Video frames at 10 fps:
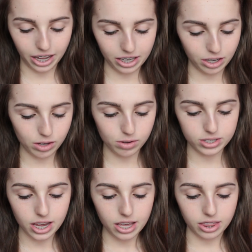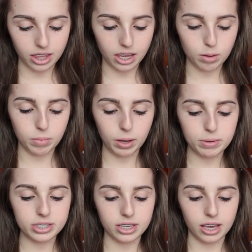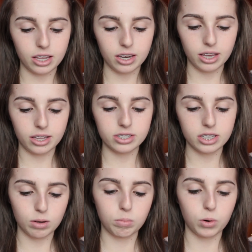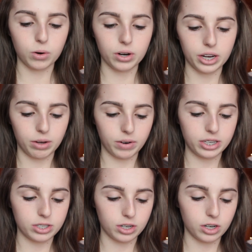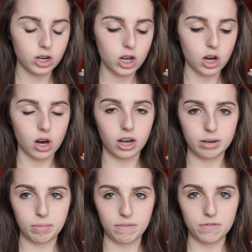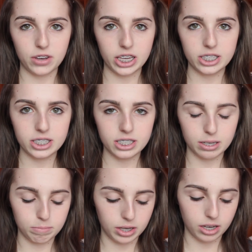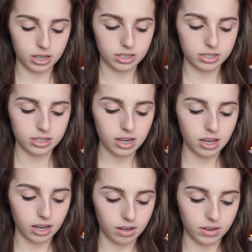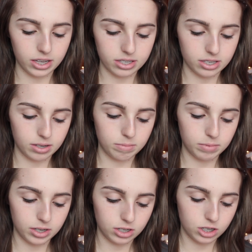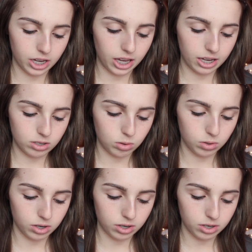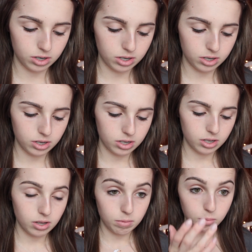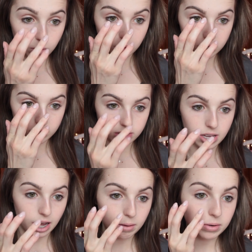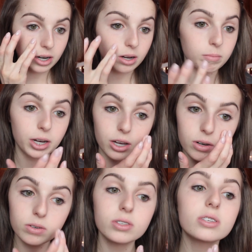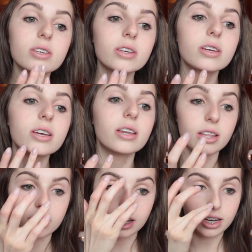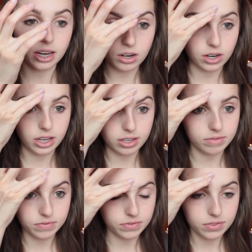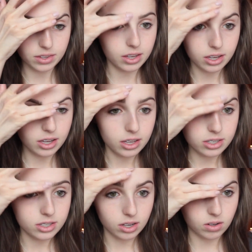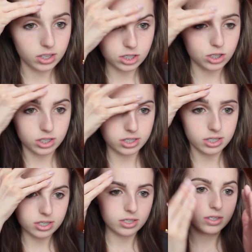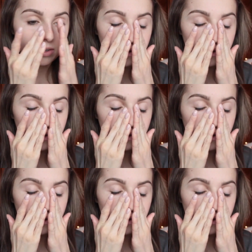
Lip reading: and use the Baby Skin Instant Pore Eraser on my face because I've got some gigantor pores happening on my nose and in that area. So let's just